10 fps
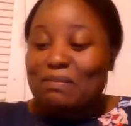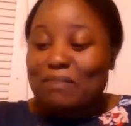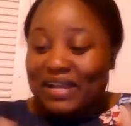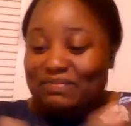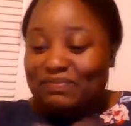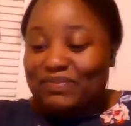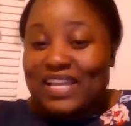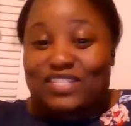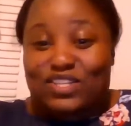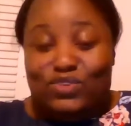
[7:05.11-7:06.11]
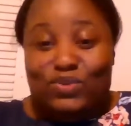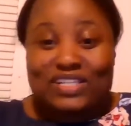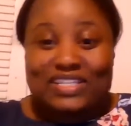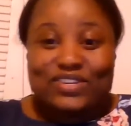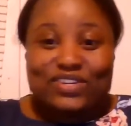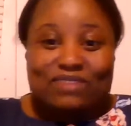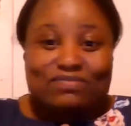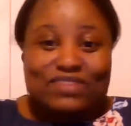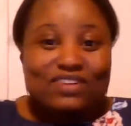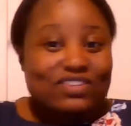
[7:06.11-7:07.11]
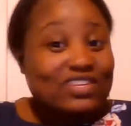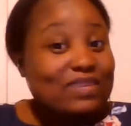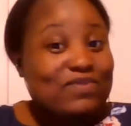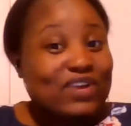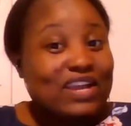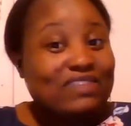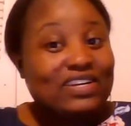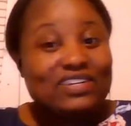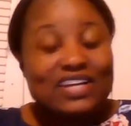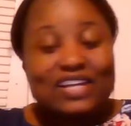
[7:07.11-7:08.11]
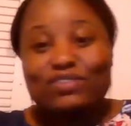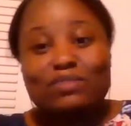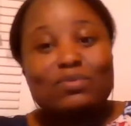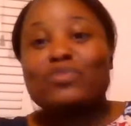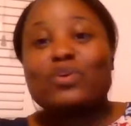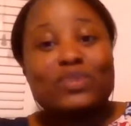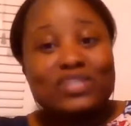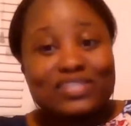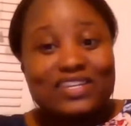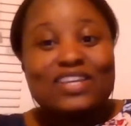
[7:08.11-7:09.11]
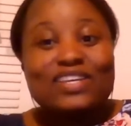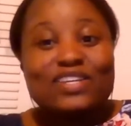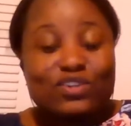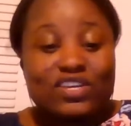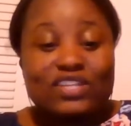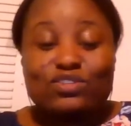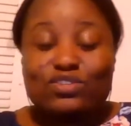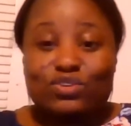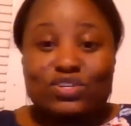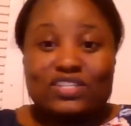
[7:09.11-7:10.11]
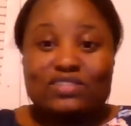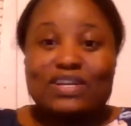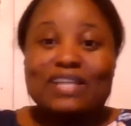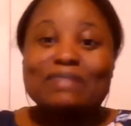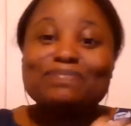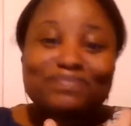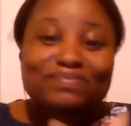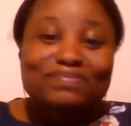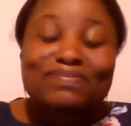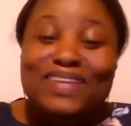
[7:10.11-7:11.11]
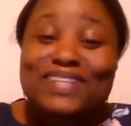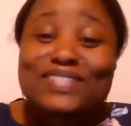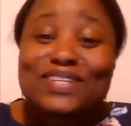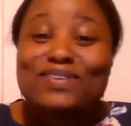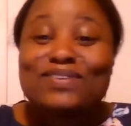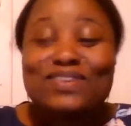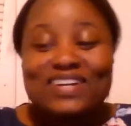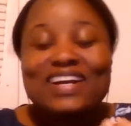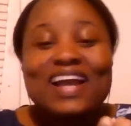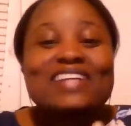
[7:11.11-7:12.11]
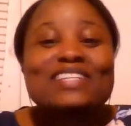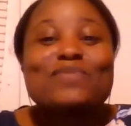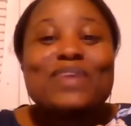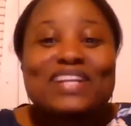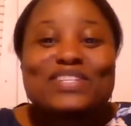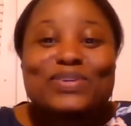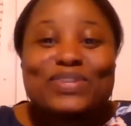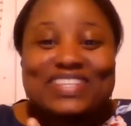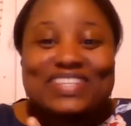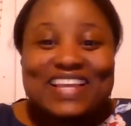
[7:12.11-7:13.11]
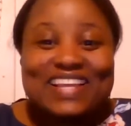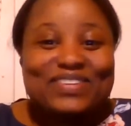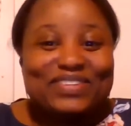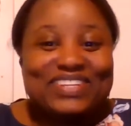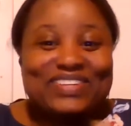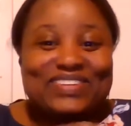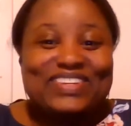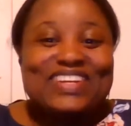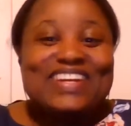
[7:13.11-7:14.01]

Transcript: But let's go quickly here. I'm not going to keep you forever. I know some of you already cooking the turkeys, right? So actually, we had turkey. Side note here.